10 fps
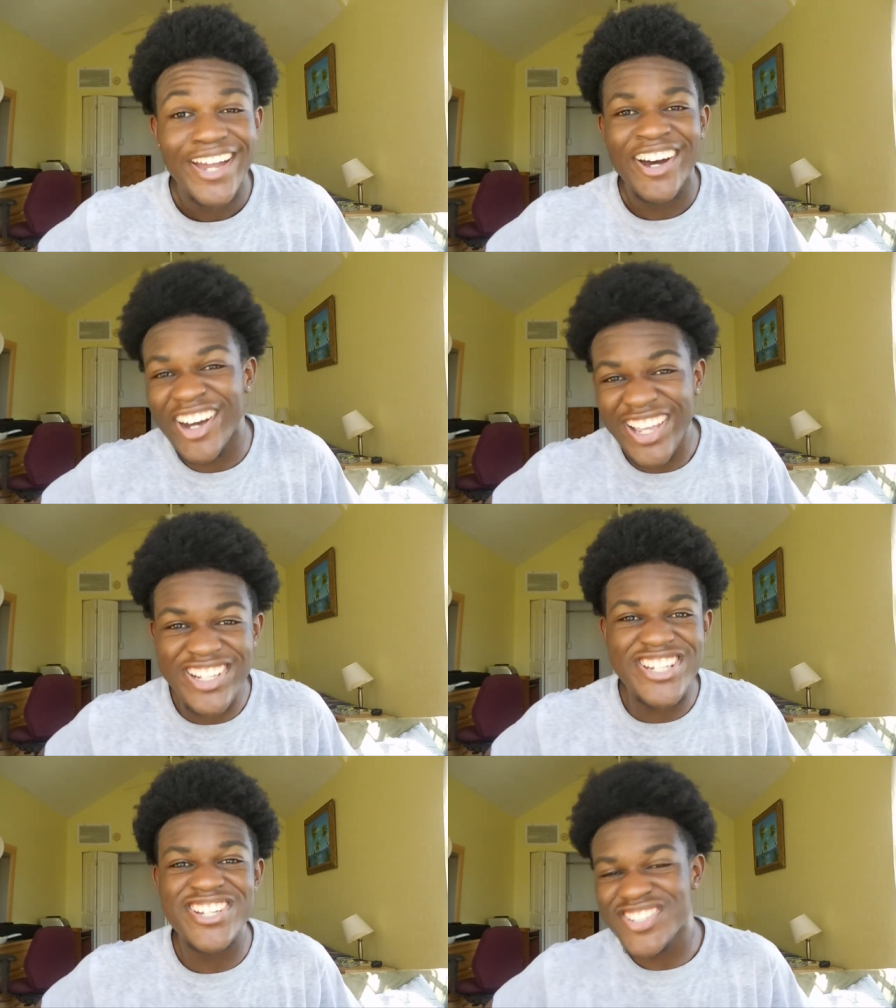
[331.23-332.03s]
huh,
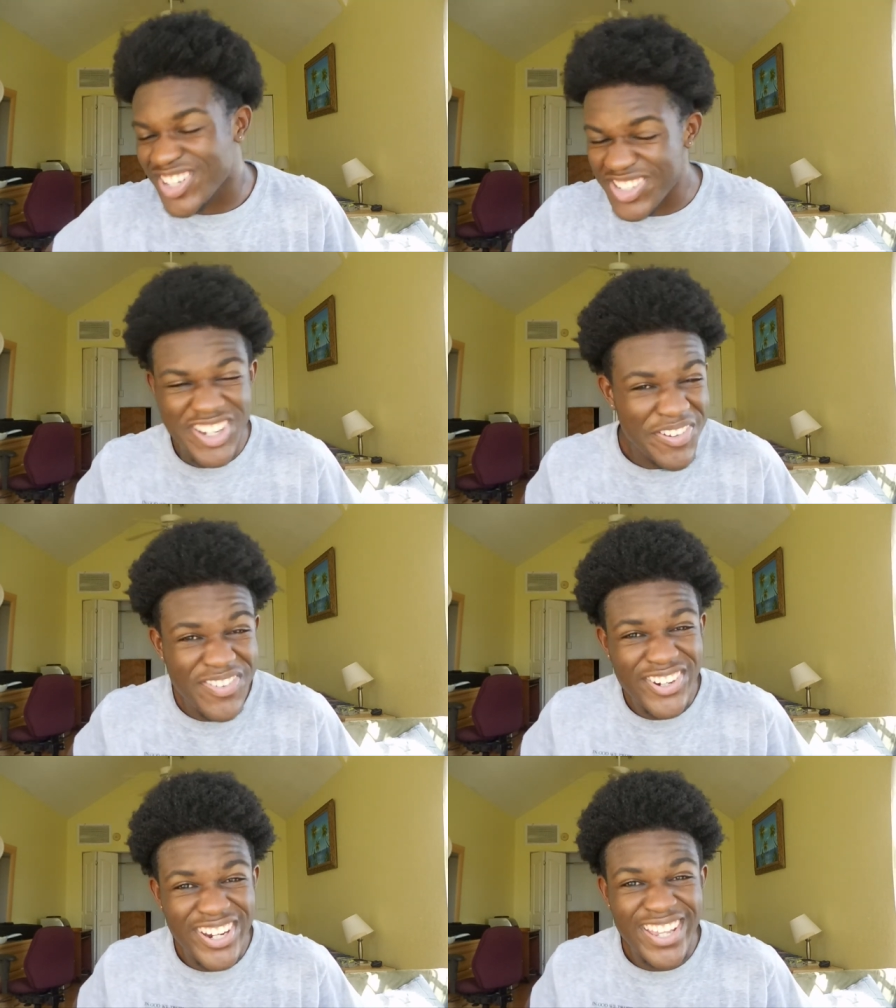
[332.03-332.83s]
AG, you're such a
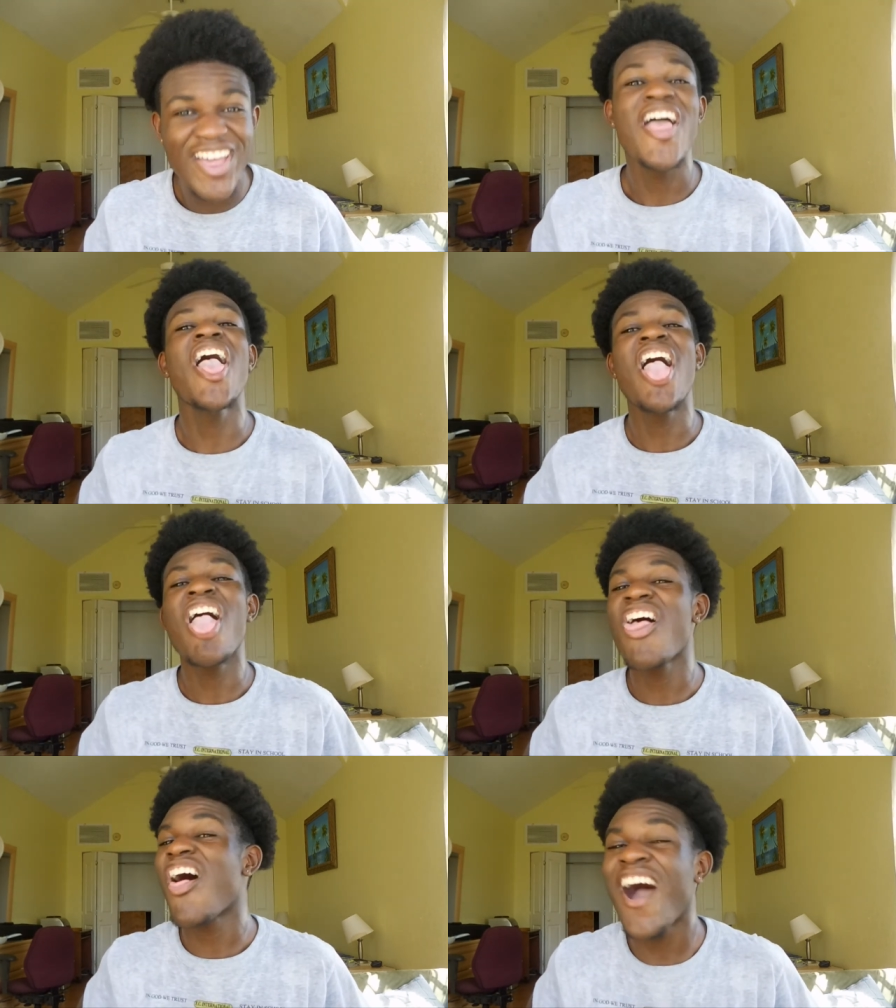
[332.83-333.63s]
hypocrite.
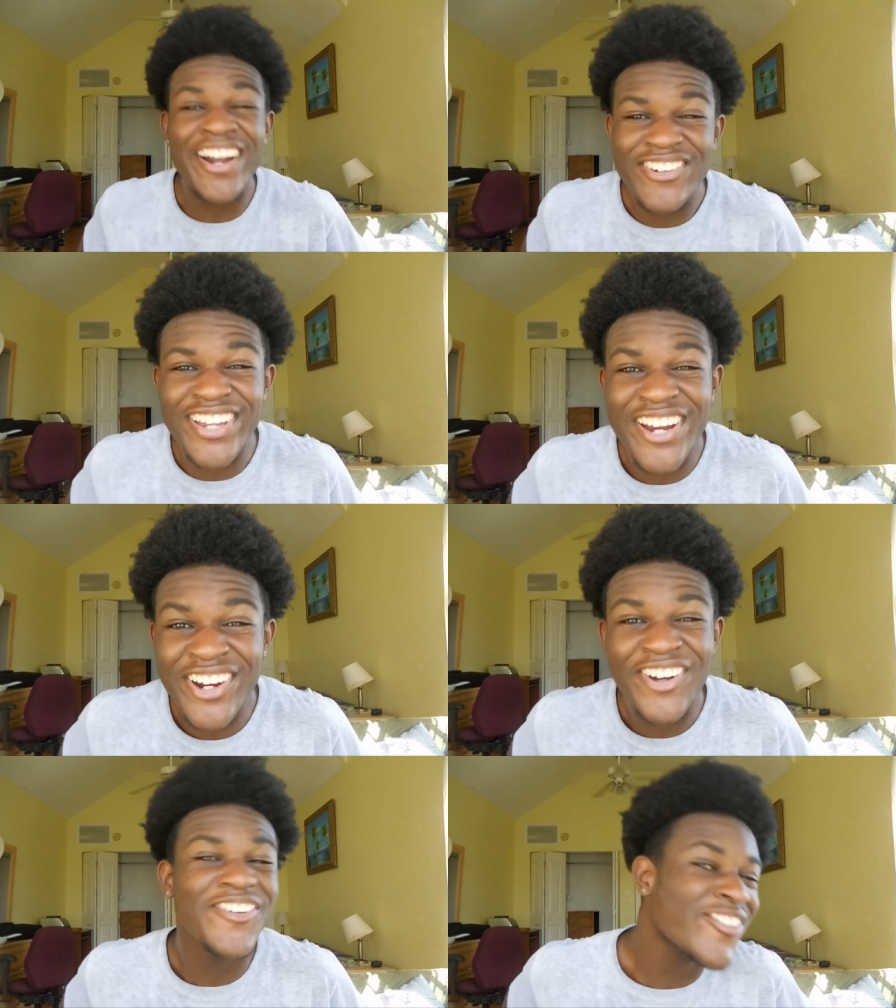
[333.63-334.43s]
I don't
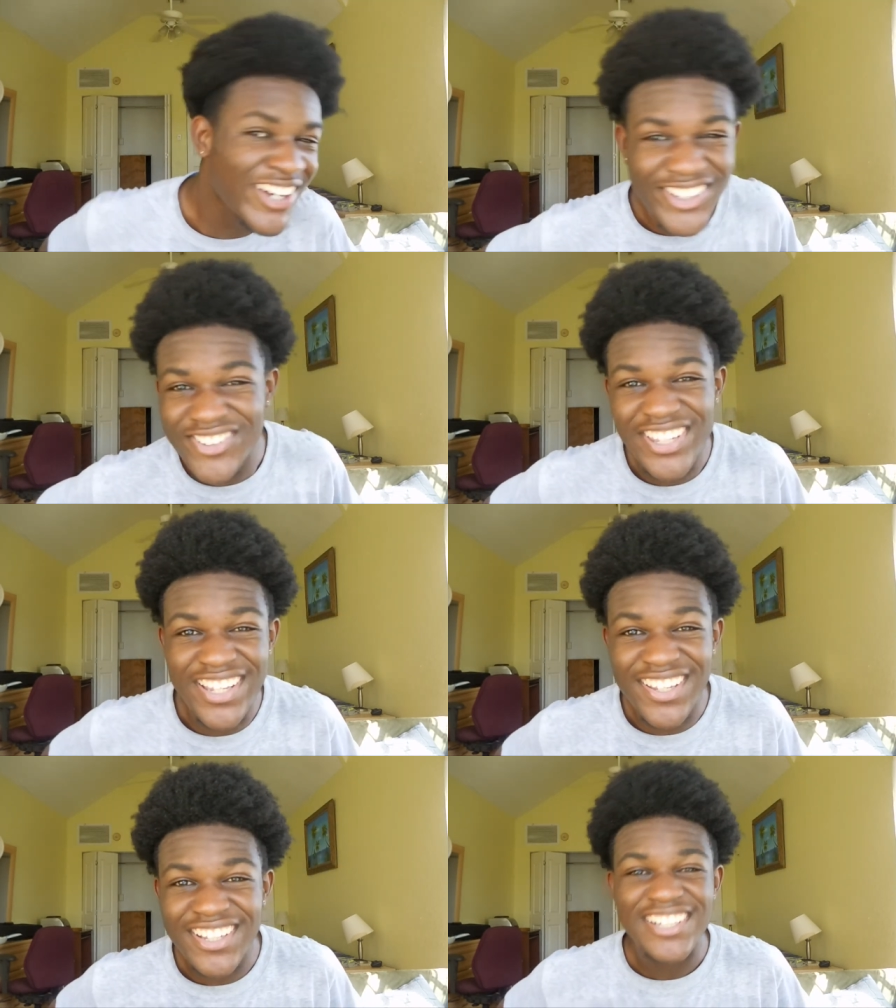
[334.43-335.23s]
care what you
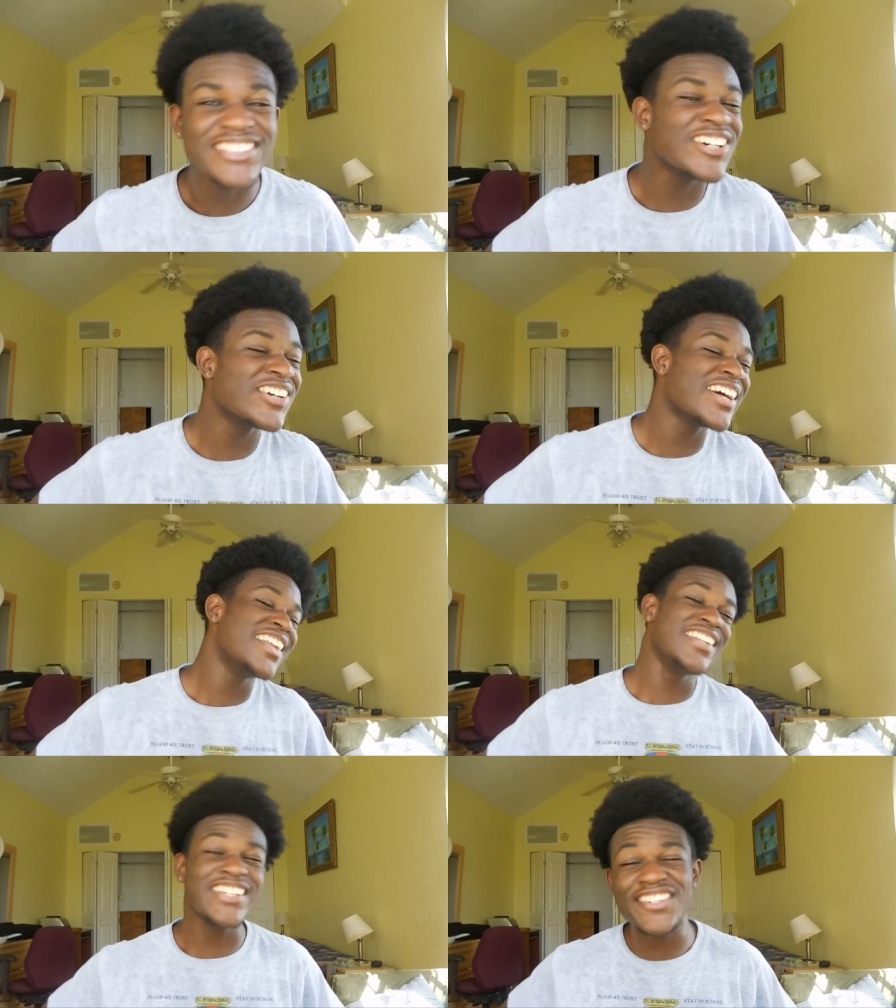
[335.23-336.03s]
think, so
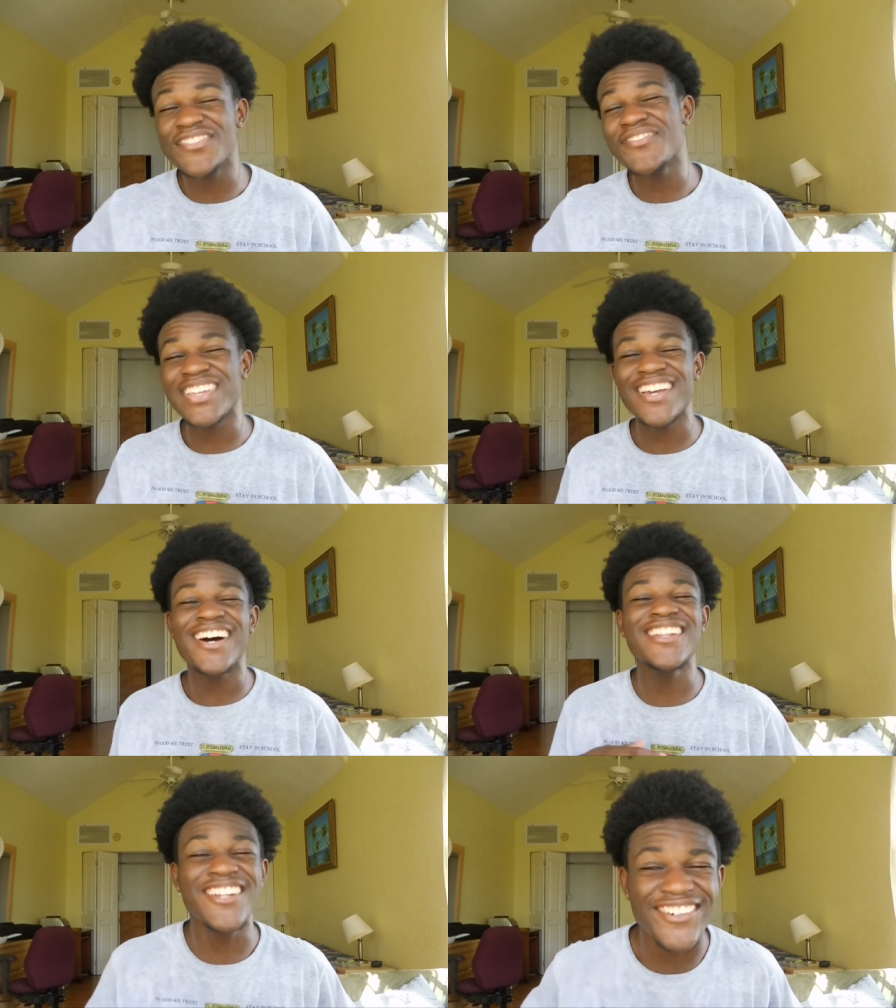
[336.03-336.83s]
leave me
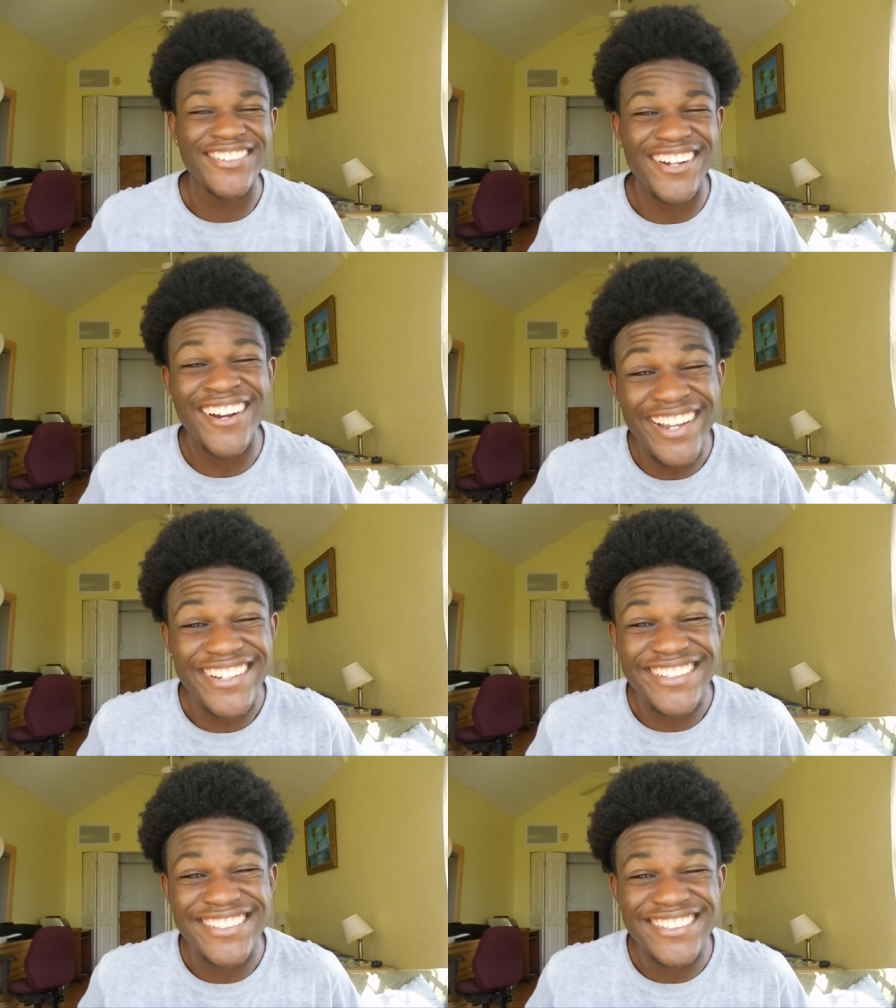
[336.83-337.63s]
alone.
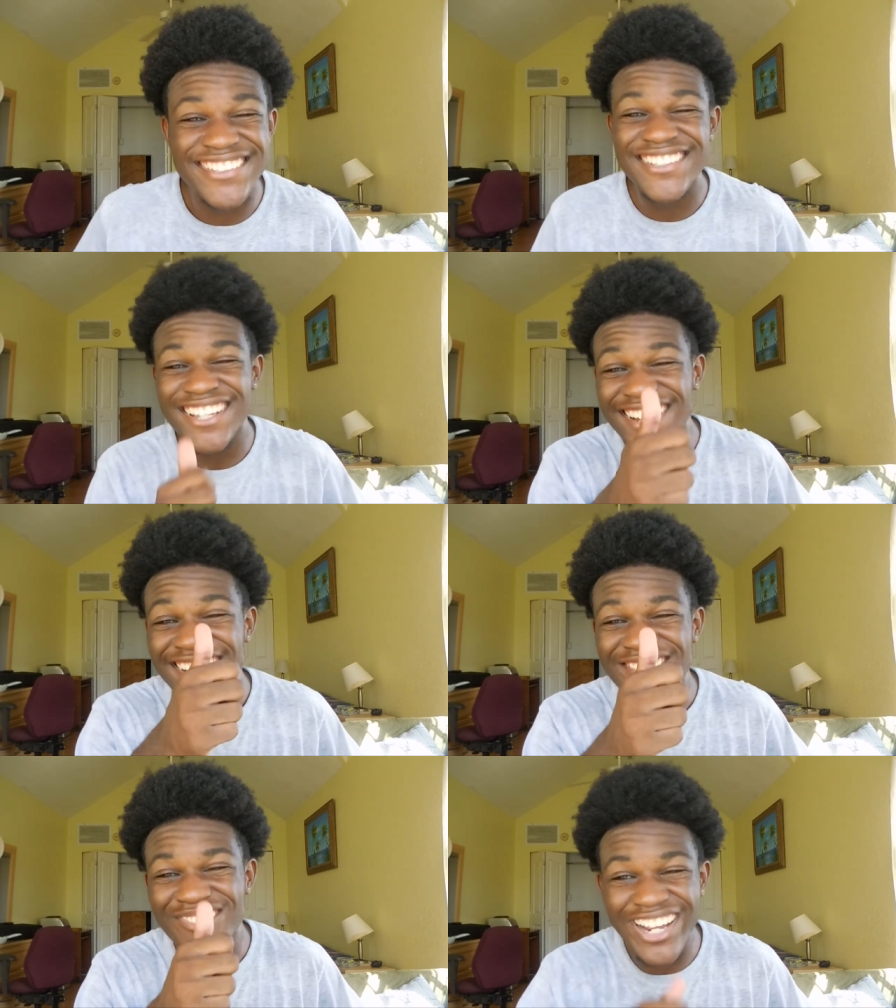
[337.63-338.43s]
Alright? Yeah,
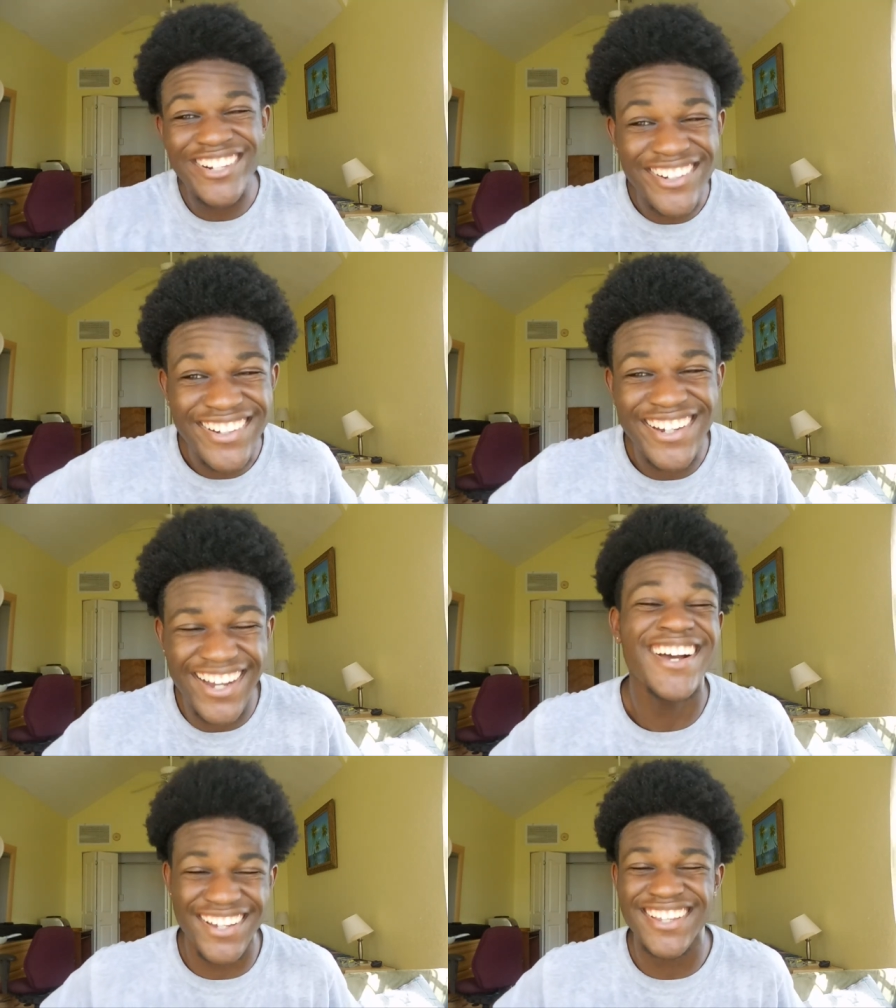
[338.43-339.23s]
bueno.
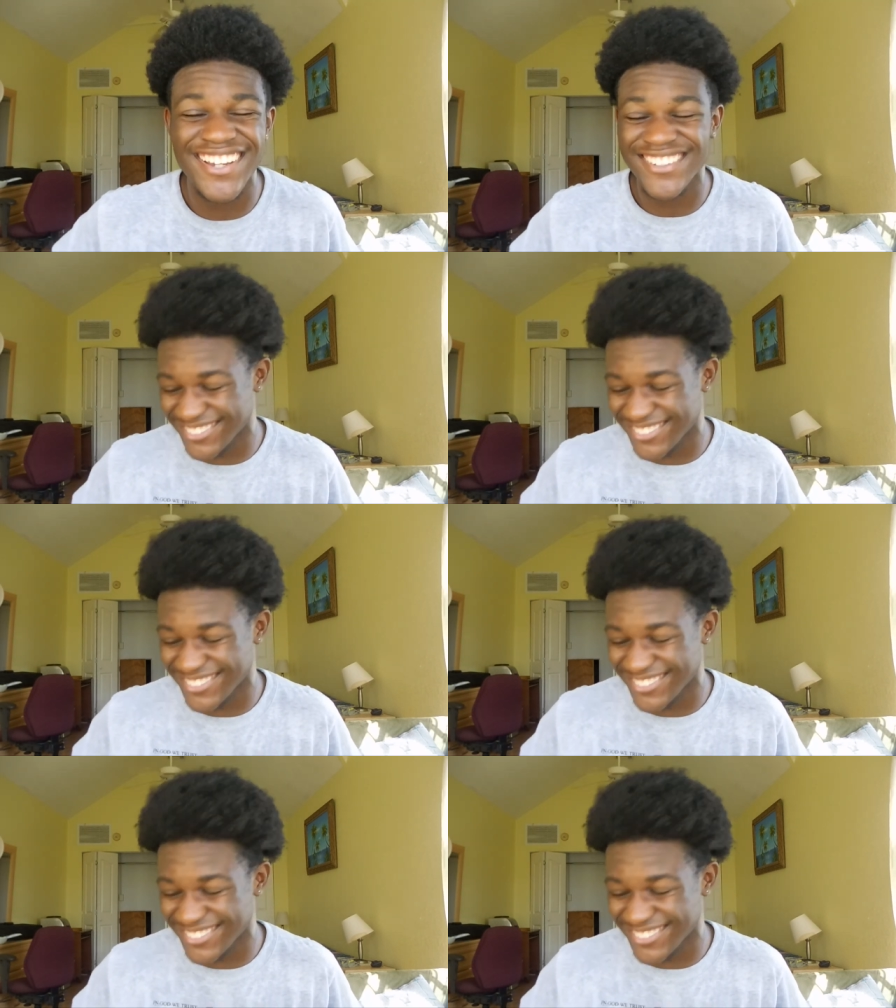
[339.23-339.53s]
Yeah.